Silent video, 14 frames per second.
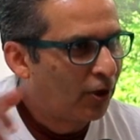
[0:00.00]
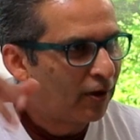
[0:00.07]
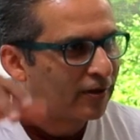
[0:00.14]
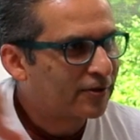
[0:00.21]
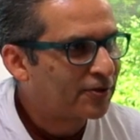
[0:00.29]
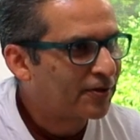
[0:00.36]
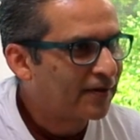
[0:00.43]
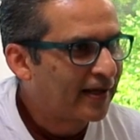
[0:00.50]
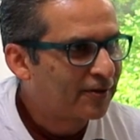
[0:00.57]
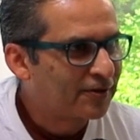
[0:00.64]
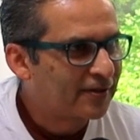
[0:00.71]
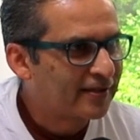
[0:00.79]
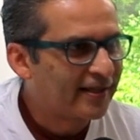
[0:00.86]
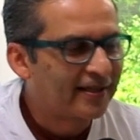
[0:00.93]
dog, sort of like
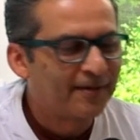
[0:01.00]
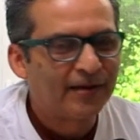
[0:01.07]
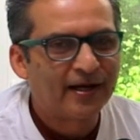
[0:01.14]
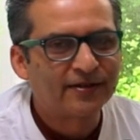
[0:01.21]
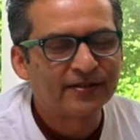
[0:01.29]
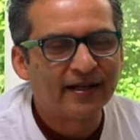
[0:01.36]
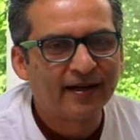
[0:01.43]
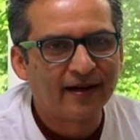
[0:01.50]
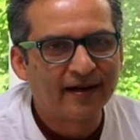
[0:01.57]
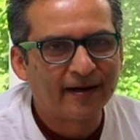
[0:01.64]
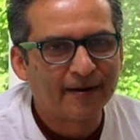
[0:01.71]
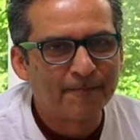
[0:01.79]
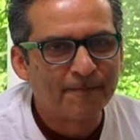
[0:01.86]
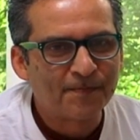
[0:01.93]
trying to take him out.
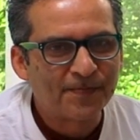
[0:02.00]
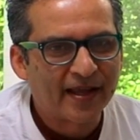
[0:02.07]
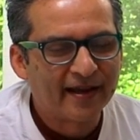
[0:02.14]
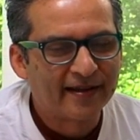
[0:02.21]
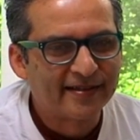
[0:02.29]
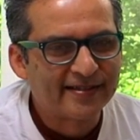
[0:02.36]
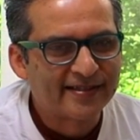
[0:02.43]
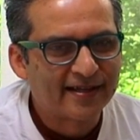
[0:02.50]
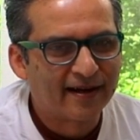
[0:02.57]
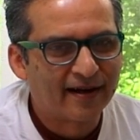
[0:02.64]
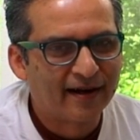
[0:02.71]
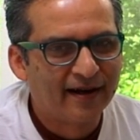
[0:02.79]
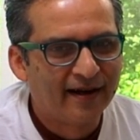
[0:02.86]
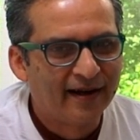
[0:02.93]
And
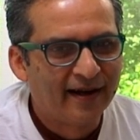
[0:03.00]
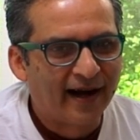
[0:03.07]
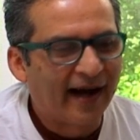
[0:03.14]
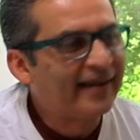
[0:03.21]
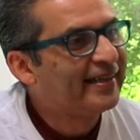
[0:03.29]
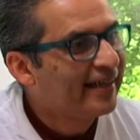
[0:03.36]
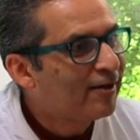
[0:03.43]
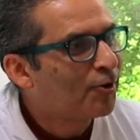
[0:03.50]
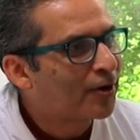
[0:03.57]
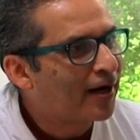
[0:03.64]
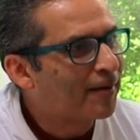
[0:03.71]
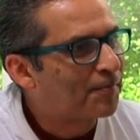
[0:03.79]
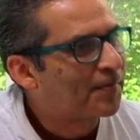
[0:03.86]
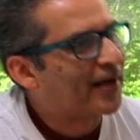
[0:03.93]
I did
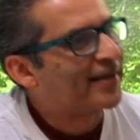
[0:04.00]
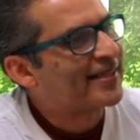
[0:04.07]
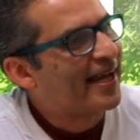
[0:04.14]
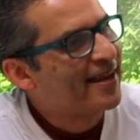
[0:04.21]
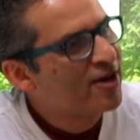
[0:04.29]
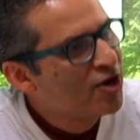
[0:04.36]
look up because I